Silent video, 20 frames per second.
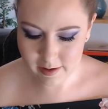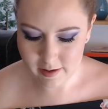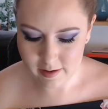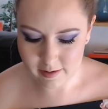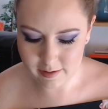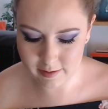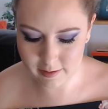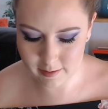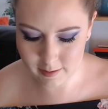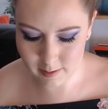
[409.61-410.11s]

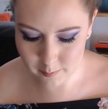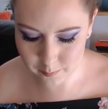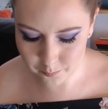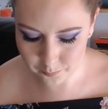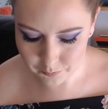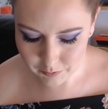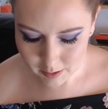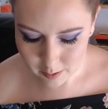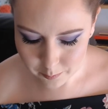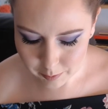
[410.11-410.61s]

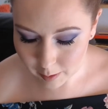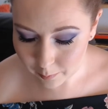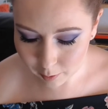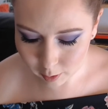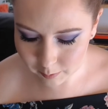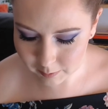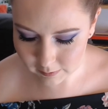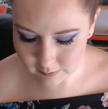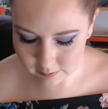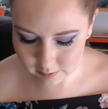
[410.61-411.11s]
But I'm
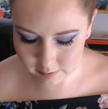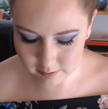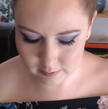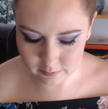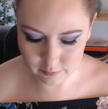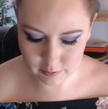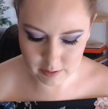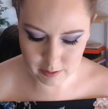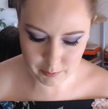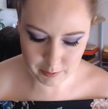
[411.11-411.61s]
almost done this
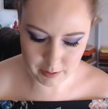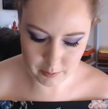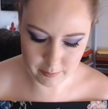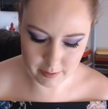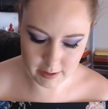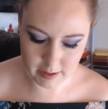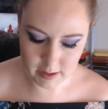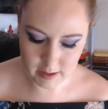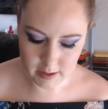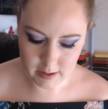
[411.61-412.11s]
video
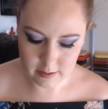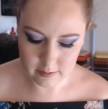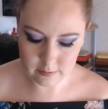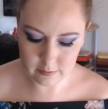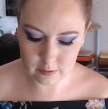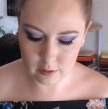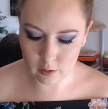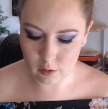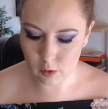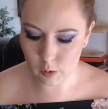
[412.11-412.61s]
anyway.
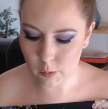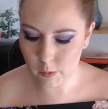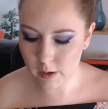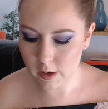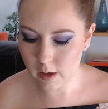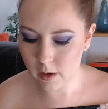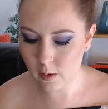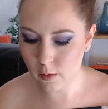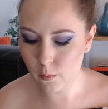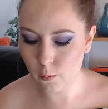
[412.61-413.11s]
So
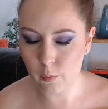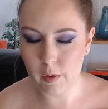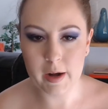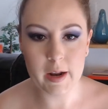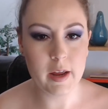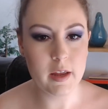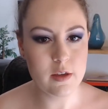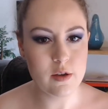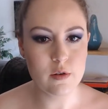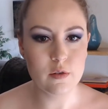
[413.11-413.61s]
when I
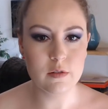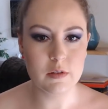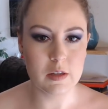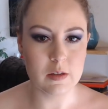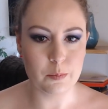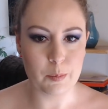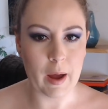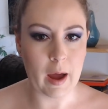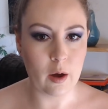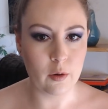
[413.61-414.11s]
use this
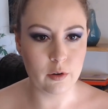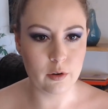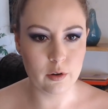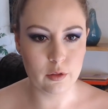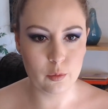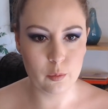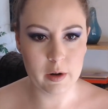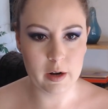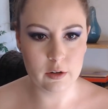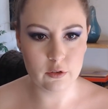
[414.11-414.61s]
powder, the
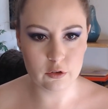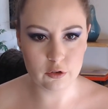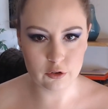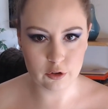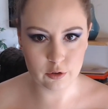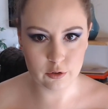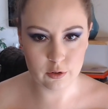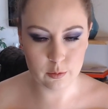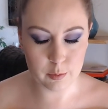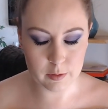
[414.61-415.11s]
one I just
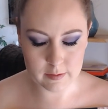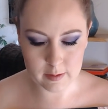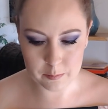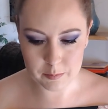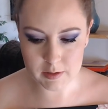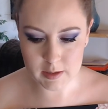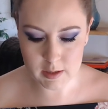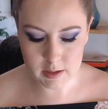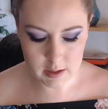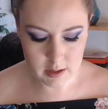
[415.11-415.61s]
showed you was
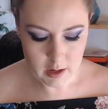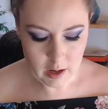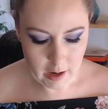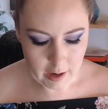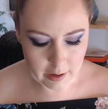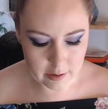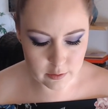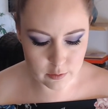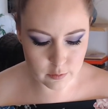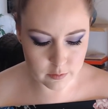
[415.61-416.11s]
empty,
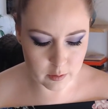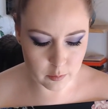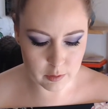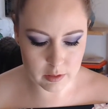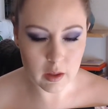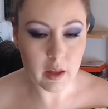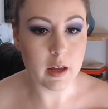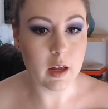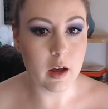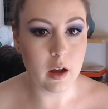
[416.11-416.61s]
I use it with
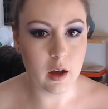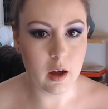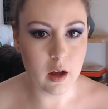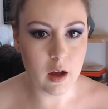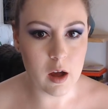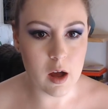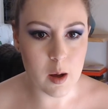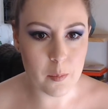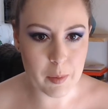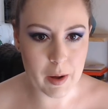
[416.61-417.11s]
like
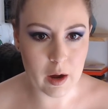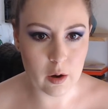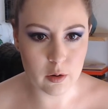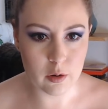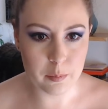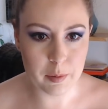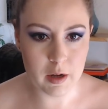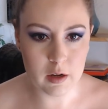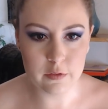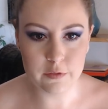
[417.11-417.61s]
a powder
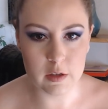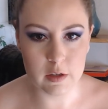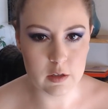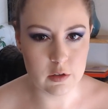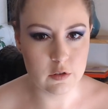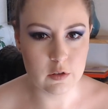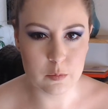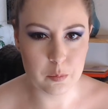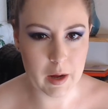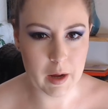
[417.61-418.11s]
puff that you
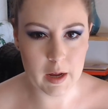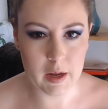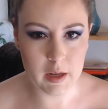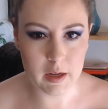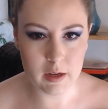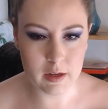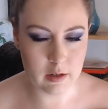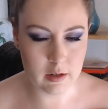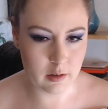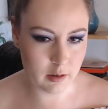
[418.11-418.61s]
just buy
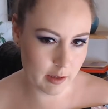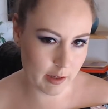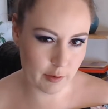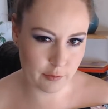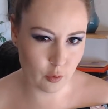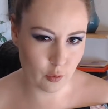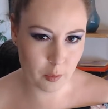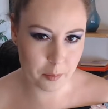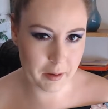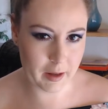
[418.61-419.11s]
in like a
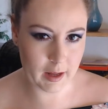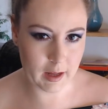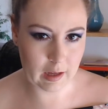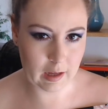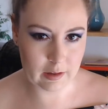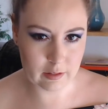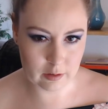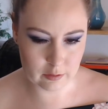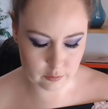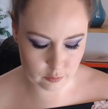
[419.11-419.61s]
4-pack
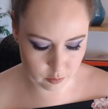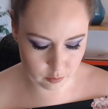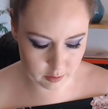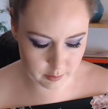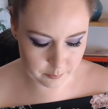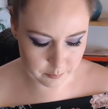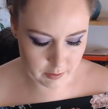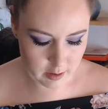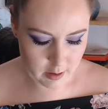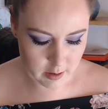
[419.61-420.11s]
at the store.
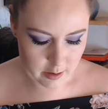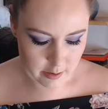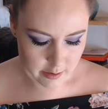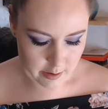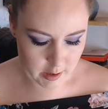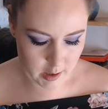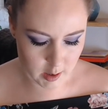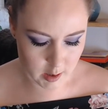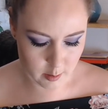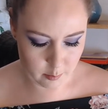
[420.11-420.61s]

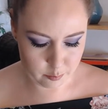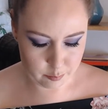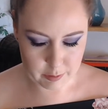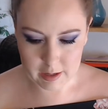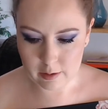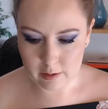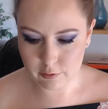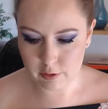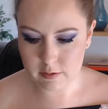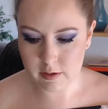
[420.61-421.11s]
But
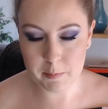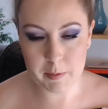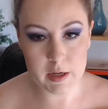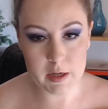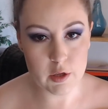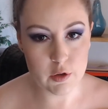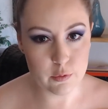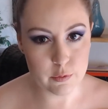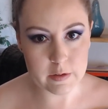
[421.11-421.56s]
every time I use